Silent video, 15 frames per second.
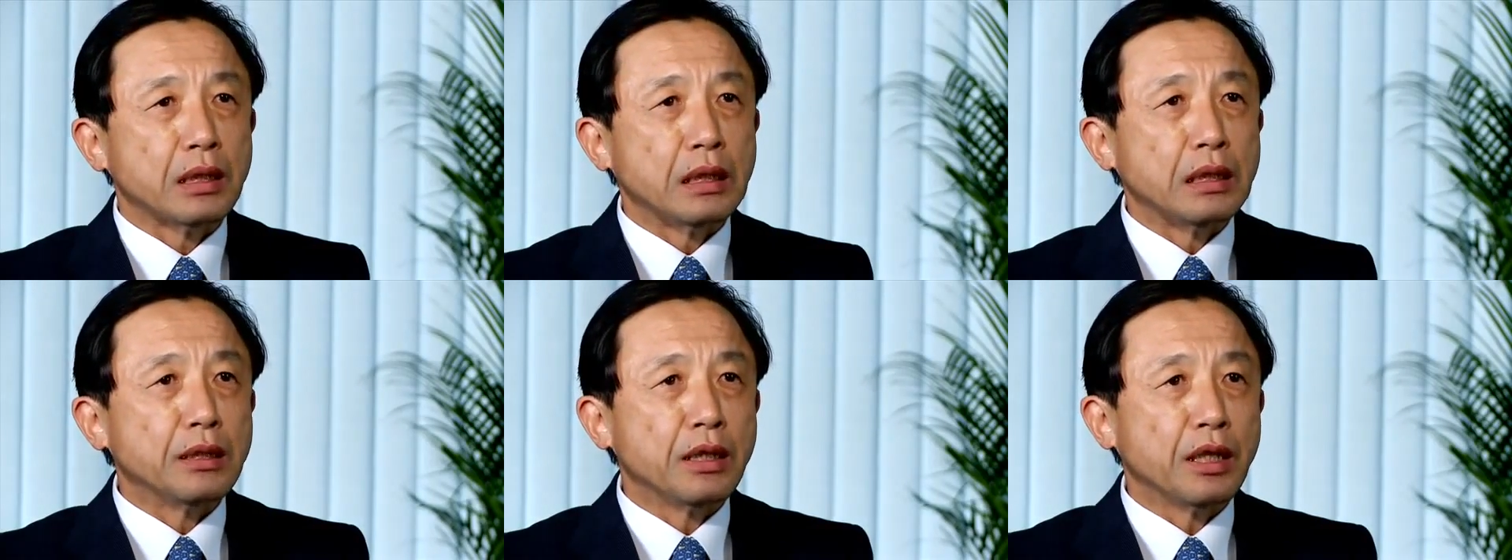
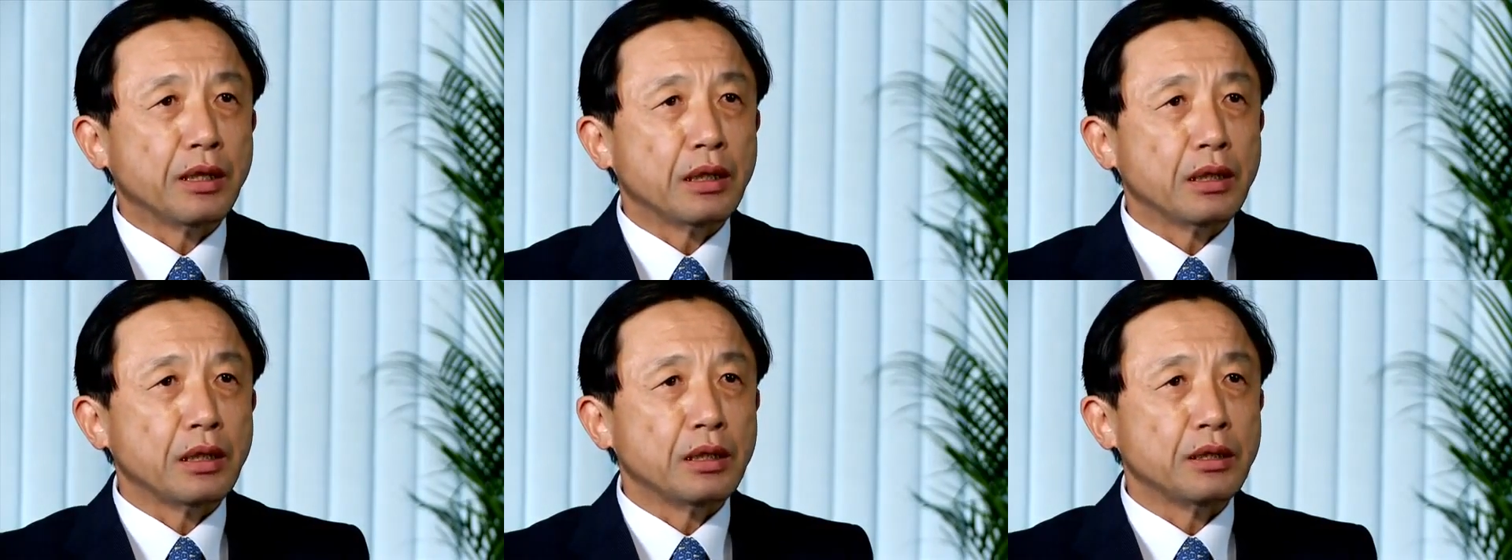
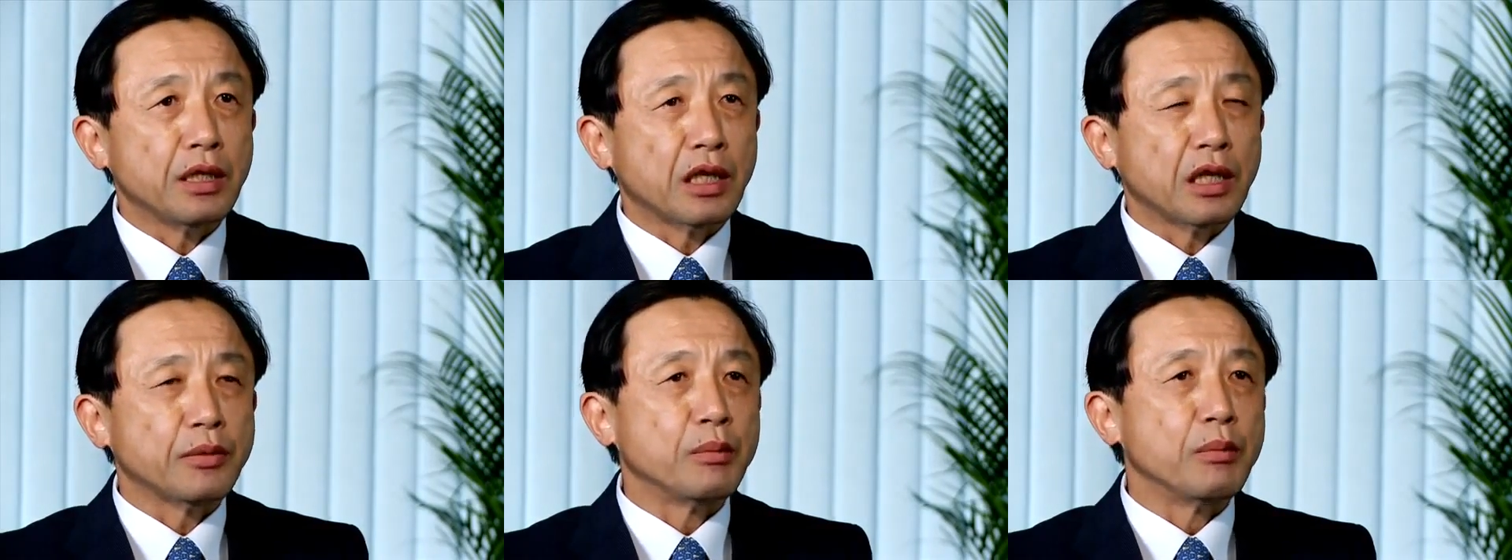India,
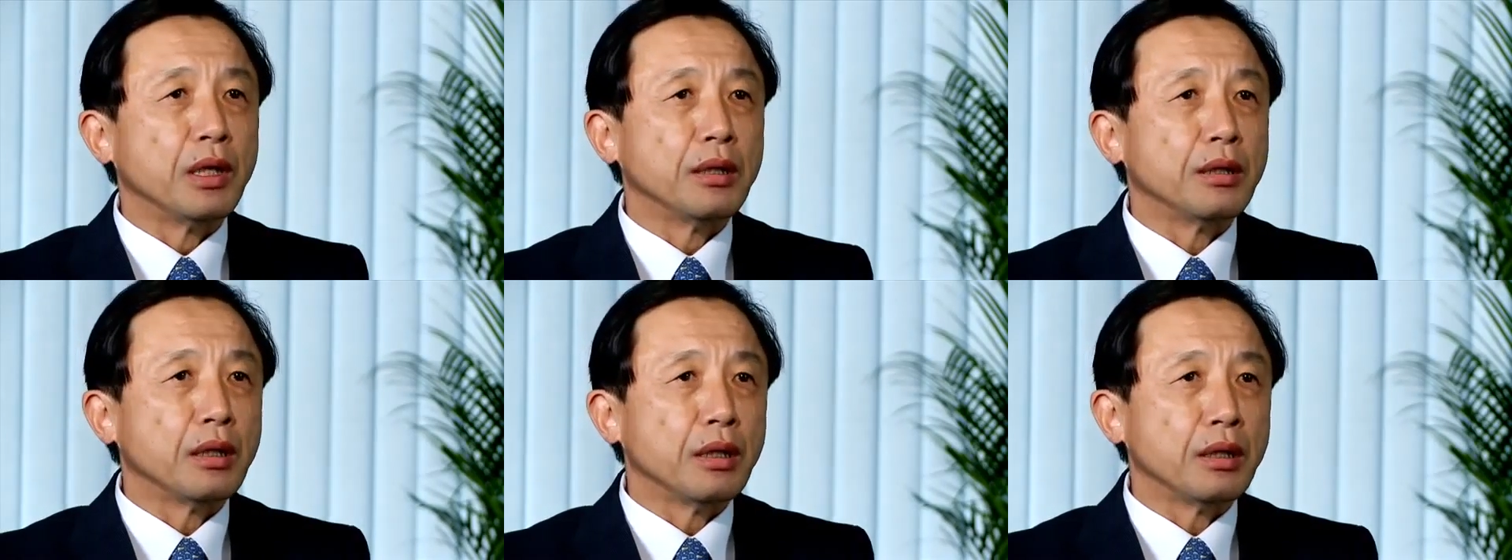India
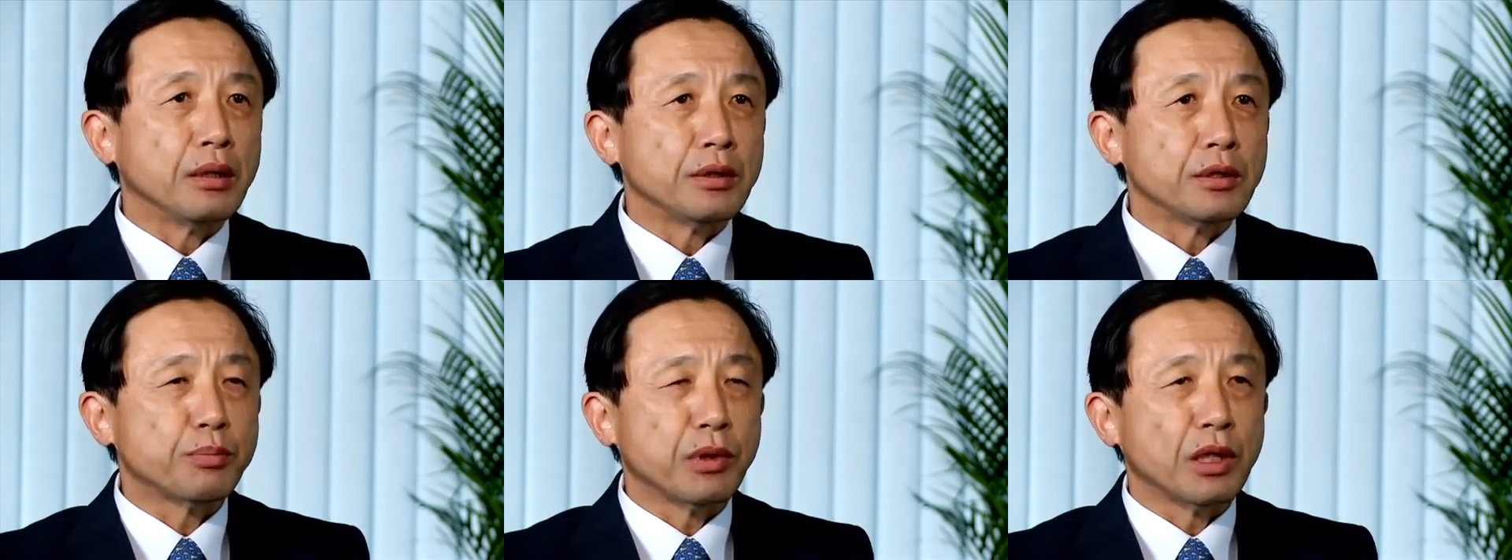government
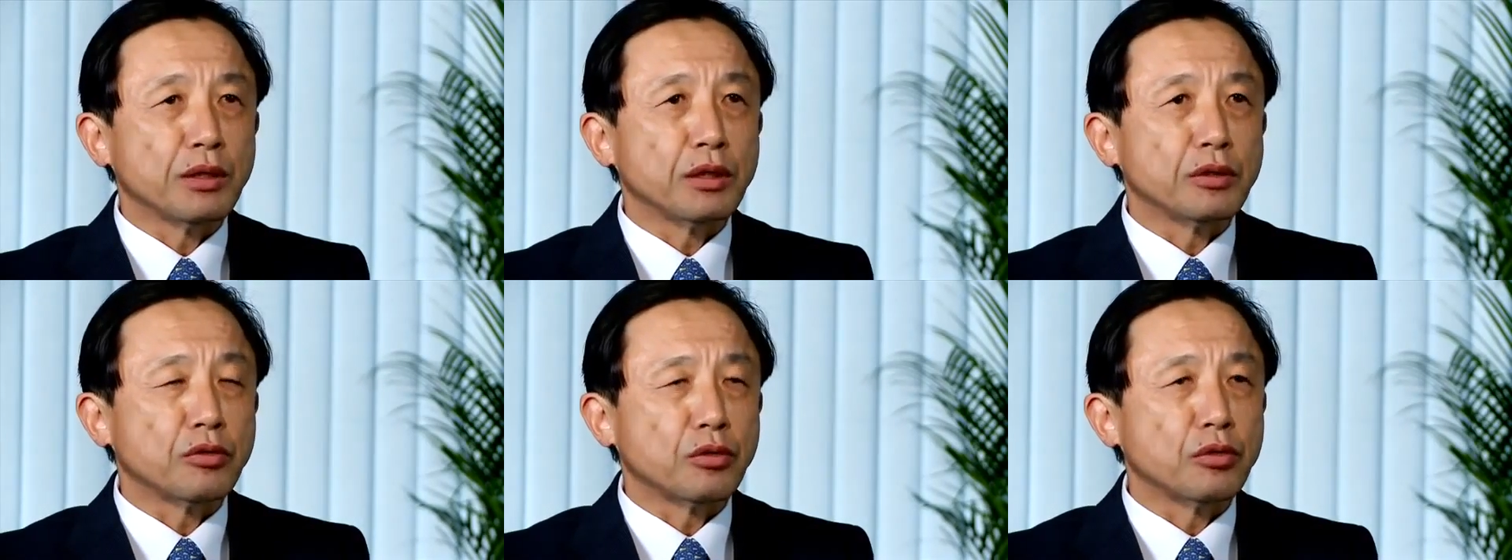is
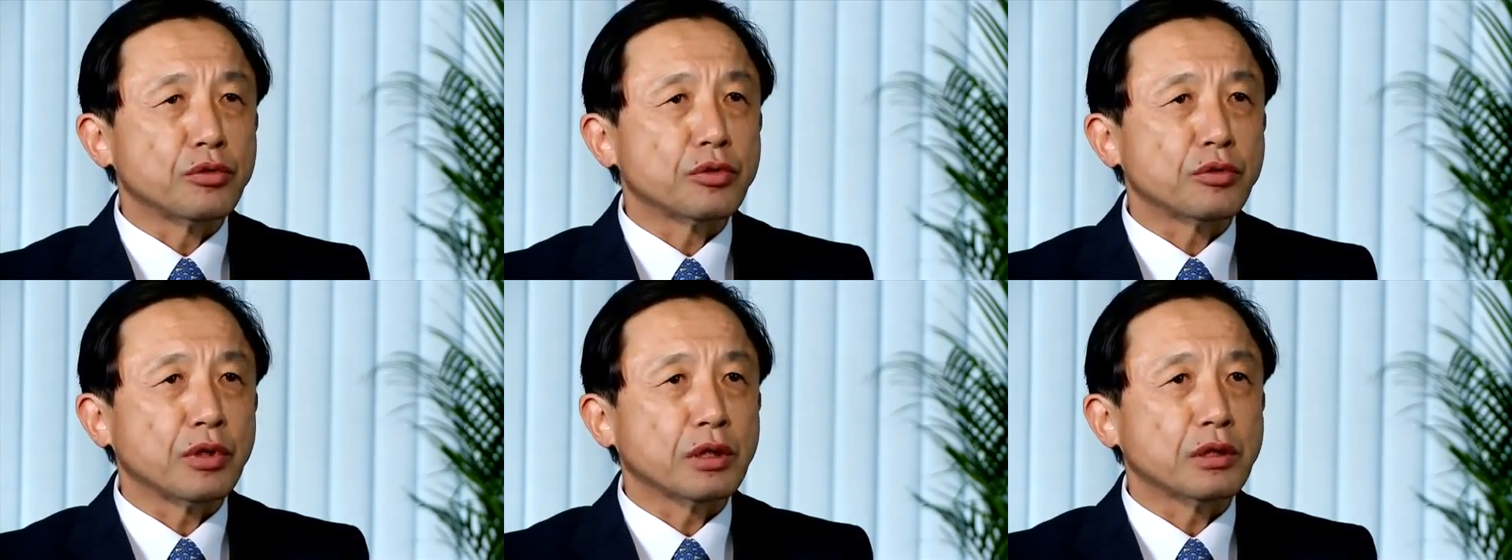planning to
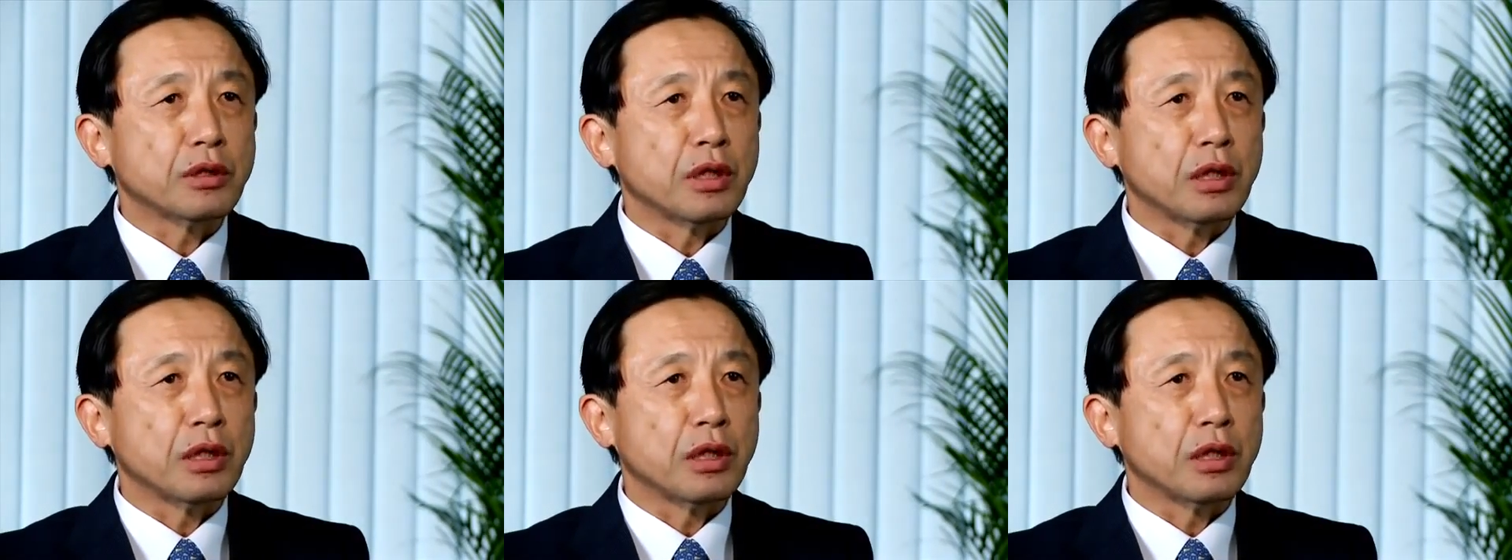construct